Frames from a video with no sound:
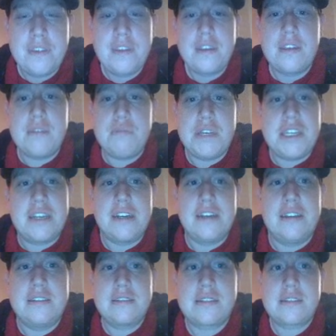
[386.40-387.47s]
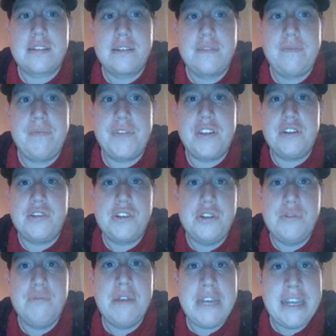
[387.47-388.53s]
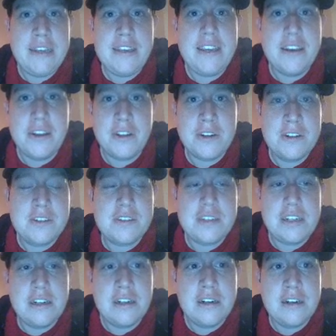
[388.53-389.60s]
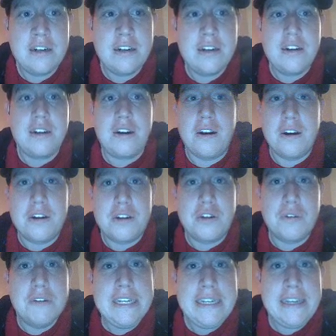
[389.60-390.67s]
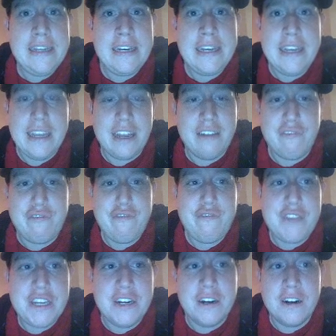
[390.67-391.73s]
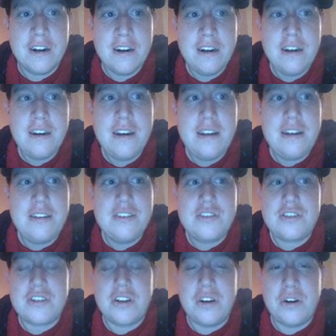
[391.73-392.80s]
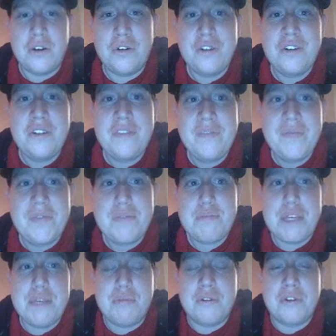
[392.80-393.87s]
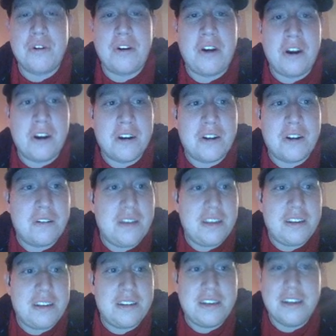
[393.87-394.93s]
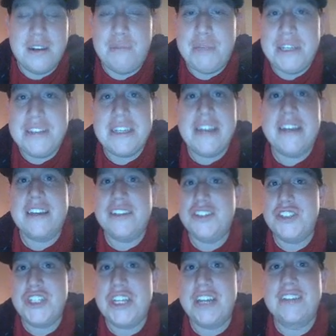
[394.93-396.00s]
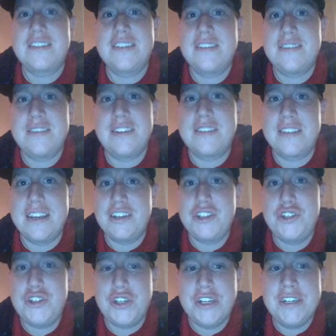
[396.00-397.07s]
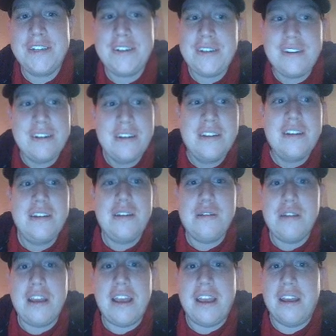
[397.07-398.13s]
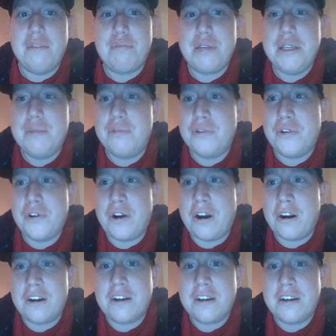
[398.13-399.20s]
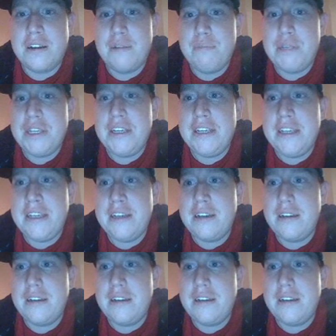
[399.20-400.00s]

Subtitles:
Because the two main killers here are greed and fear. So people are going to be taking chances that they shouldn't, and people are going to be